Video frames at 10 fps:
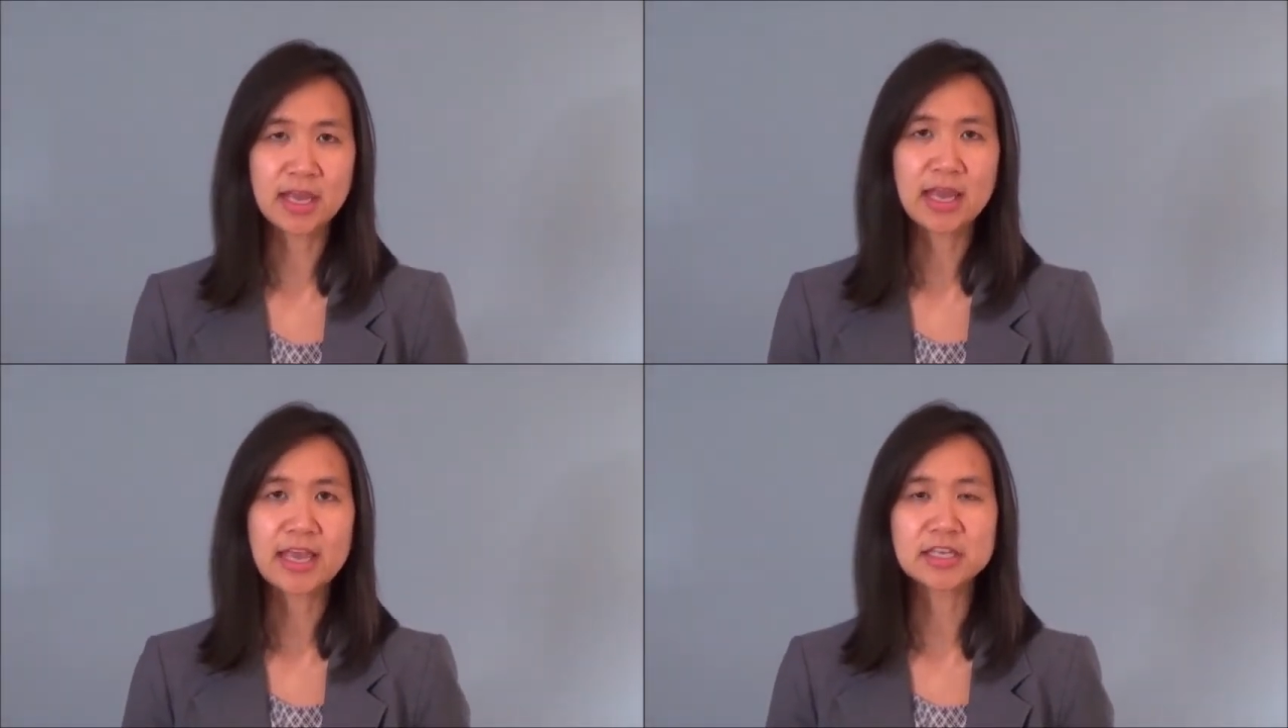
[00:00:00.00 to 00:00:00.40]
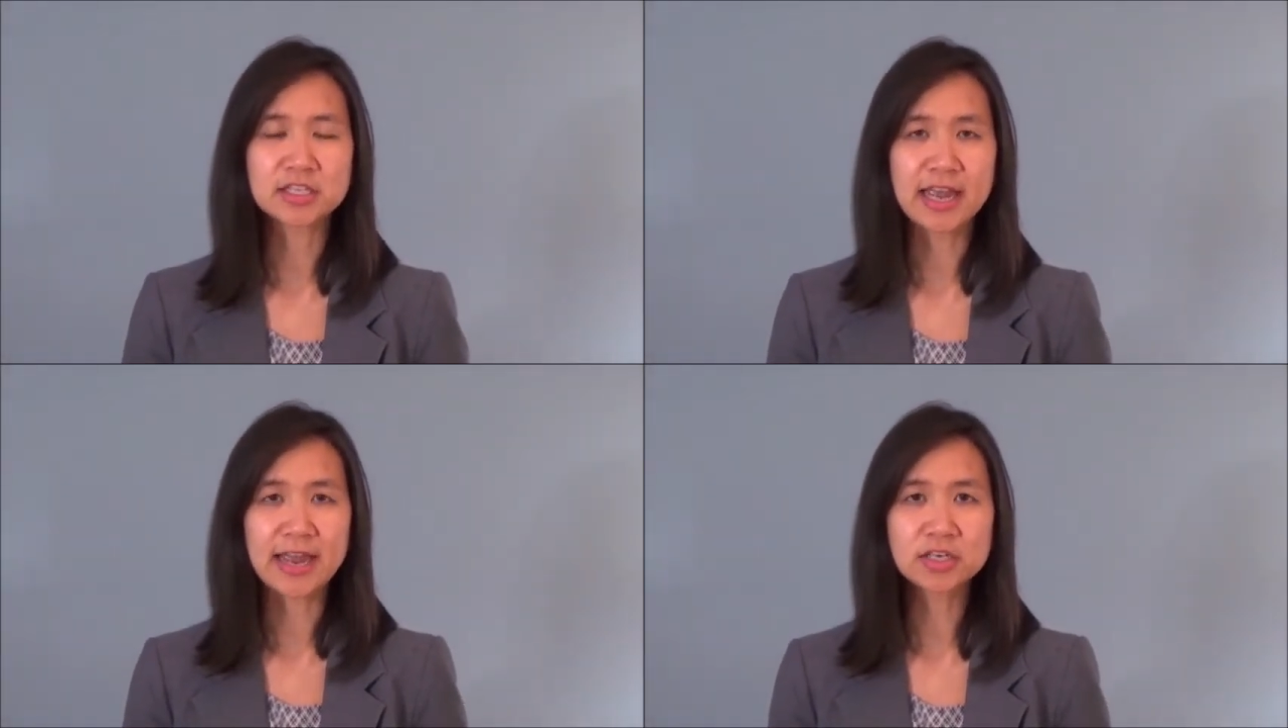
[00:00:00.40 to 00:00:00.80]
is
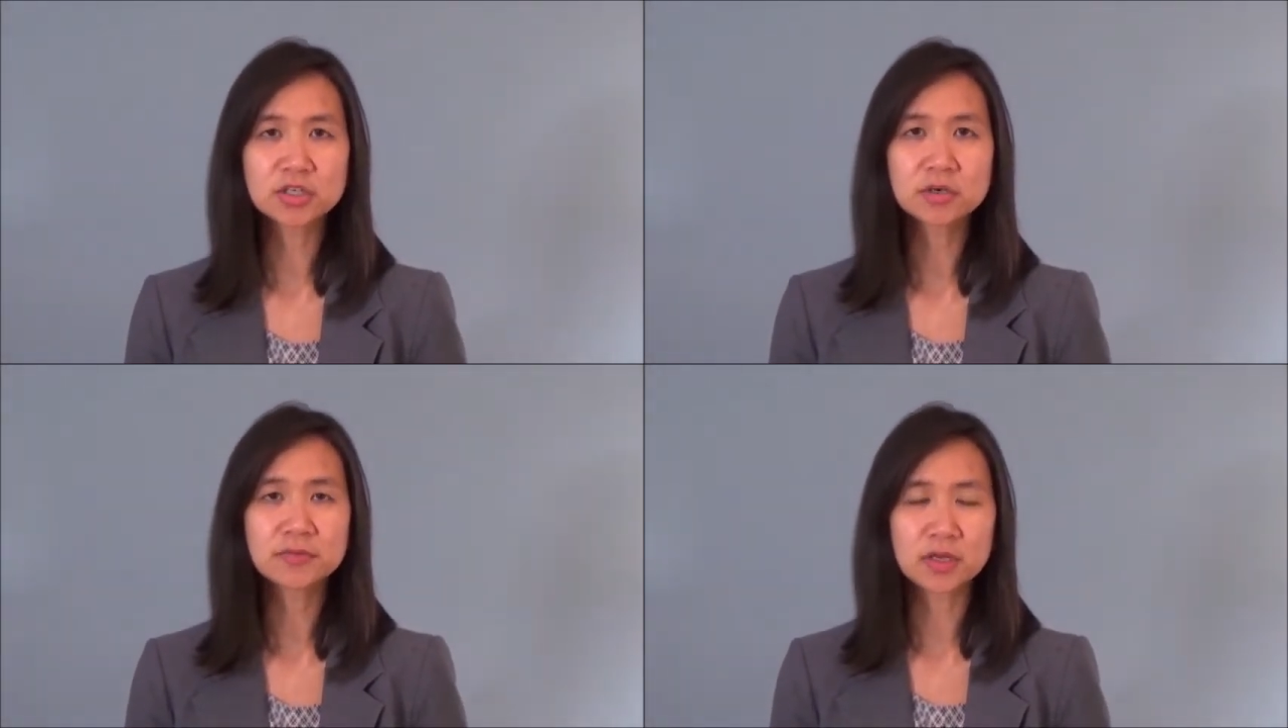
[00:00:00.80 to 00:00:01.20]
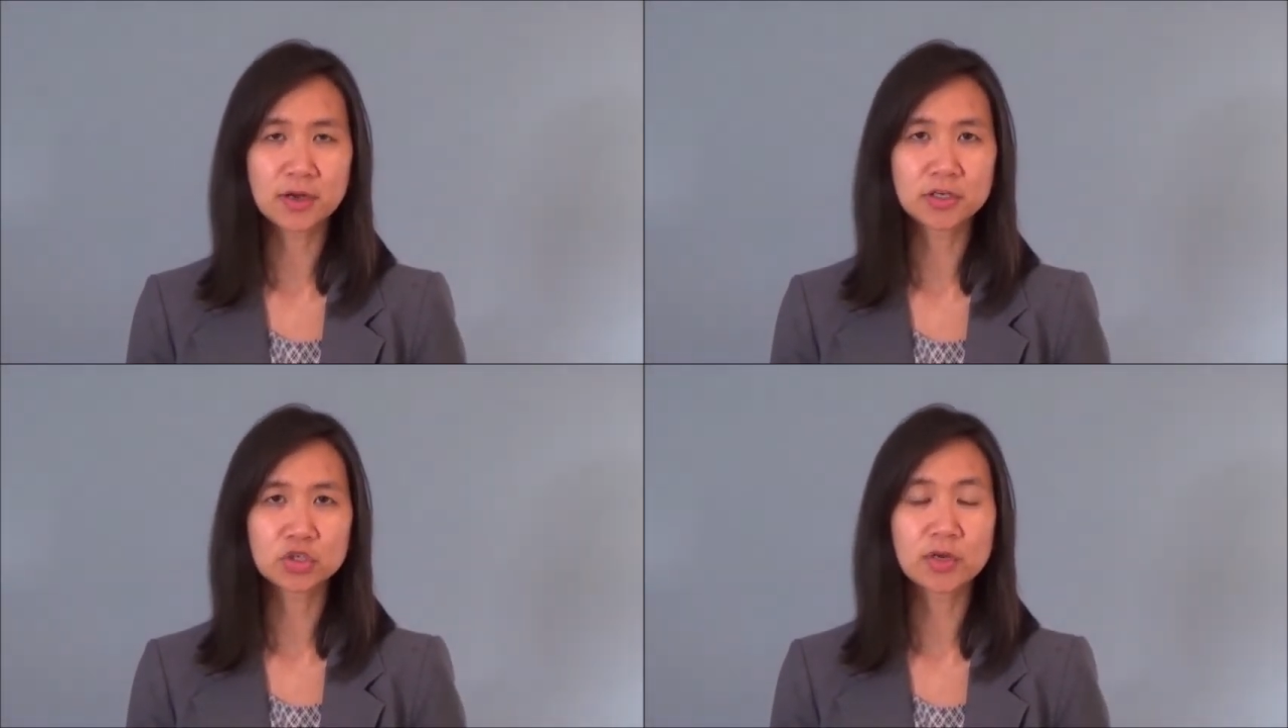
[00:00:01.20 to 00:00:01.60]
to enter the country